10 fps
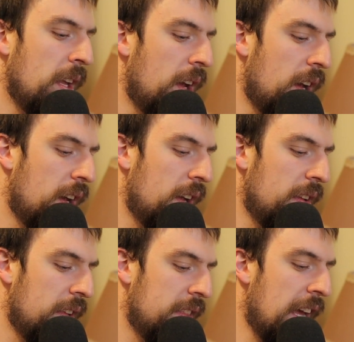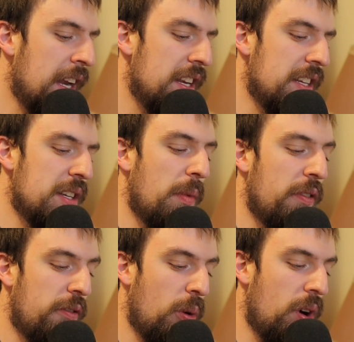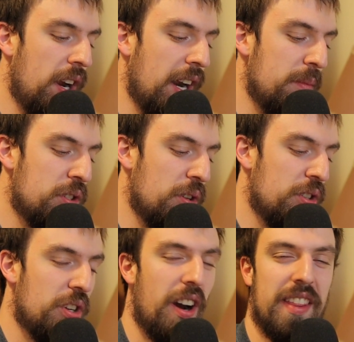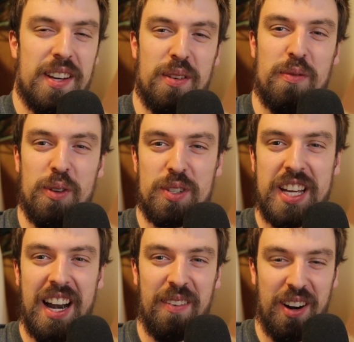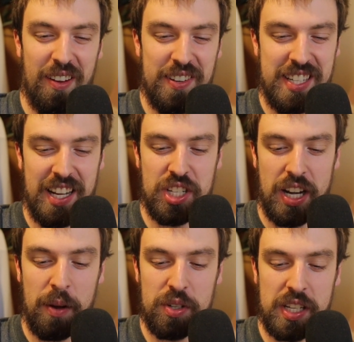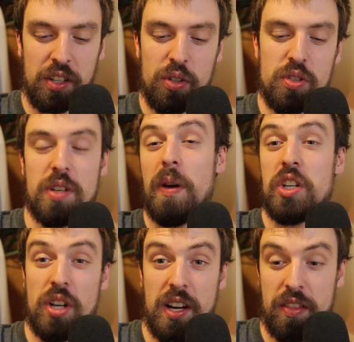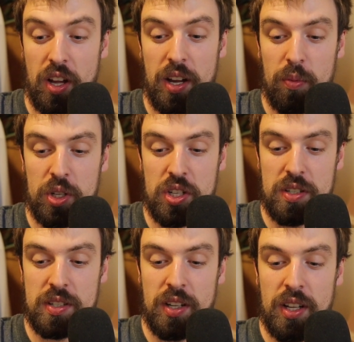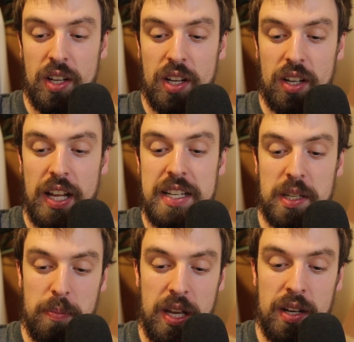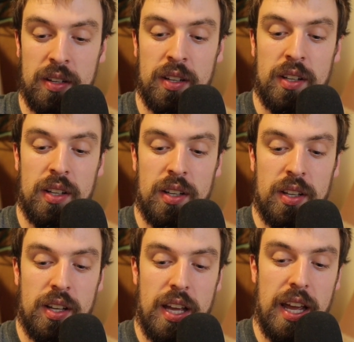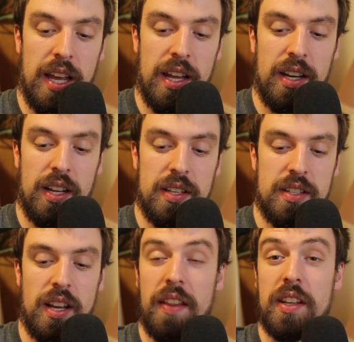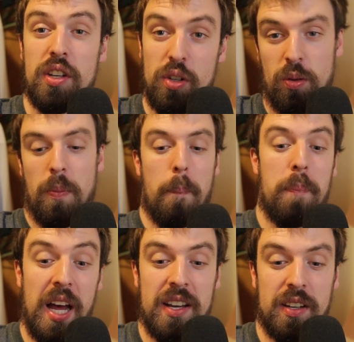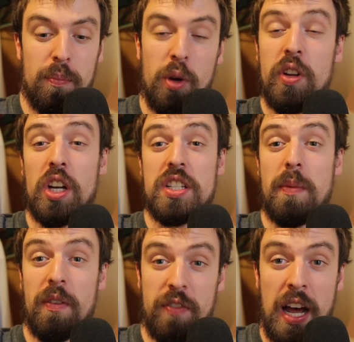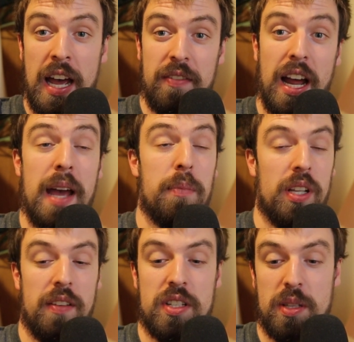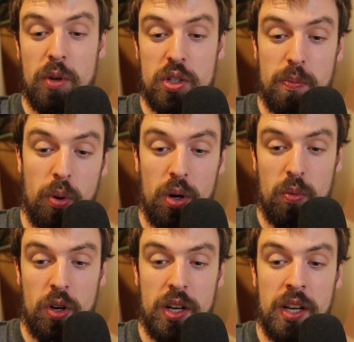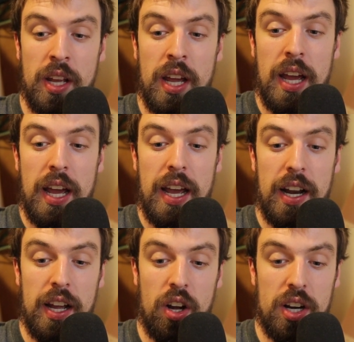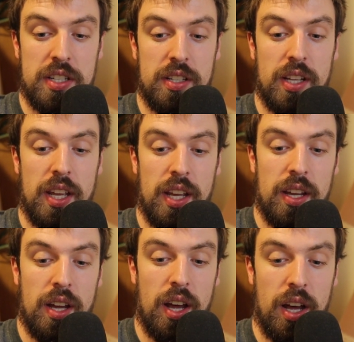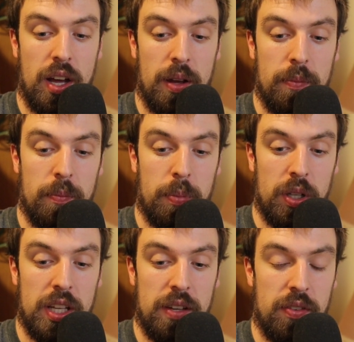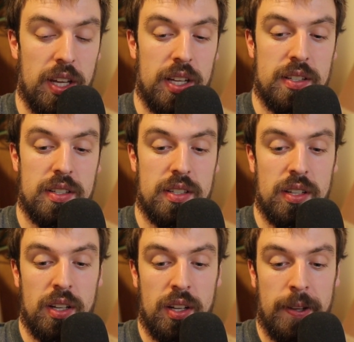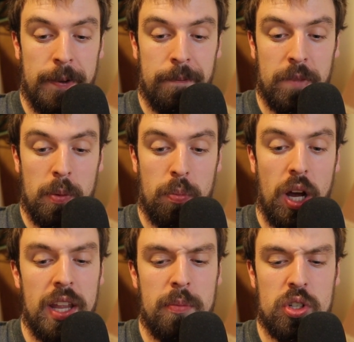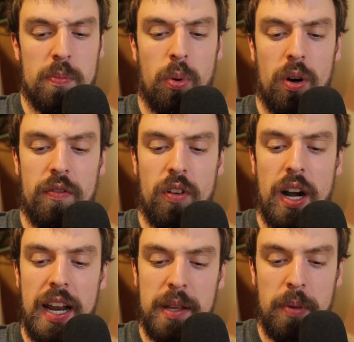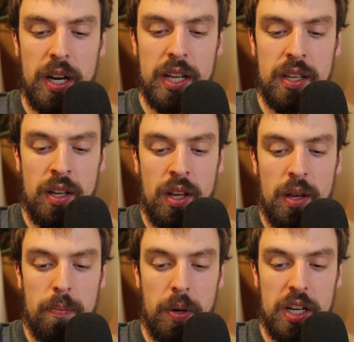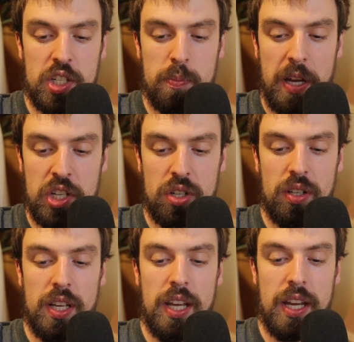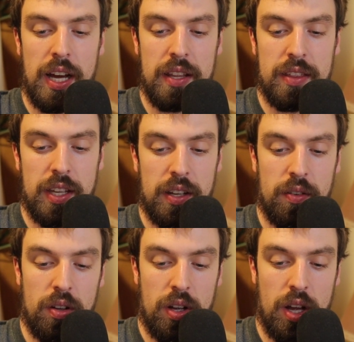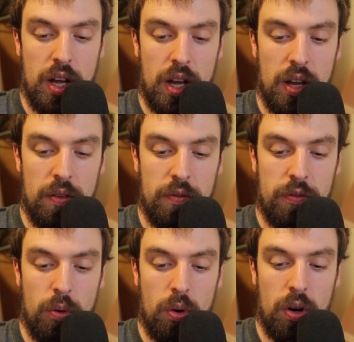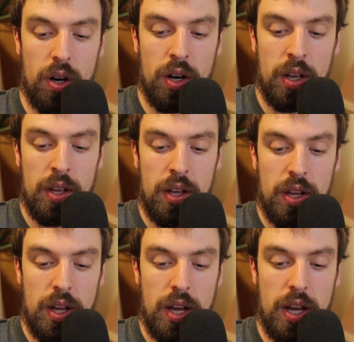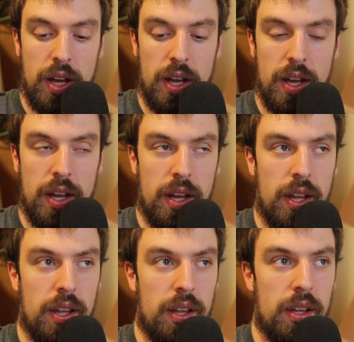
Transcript: that is number 4. And I'm so sorry that new foods kind of went off a tangent. I was like losing my train of thought, which is classic Ben, and it's nothing new. But moving on to number 5, and I believe it's the most important one. And I honestly believe it's probably the most important for anybody, but especially I think for I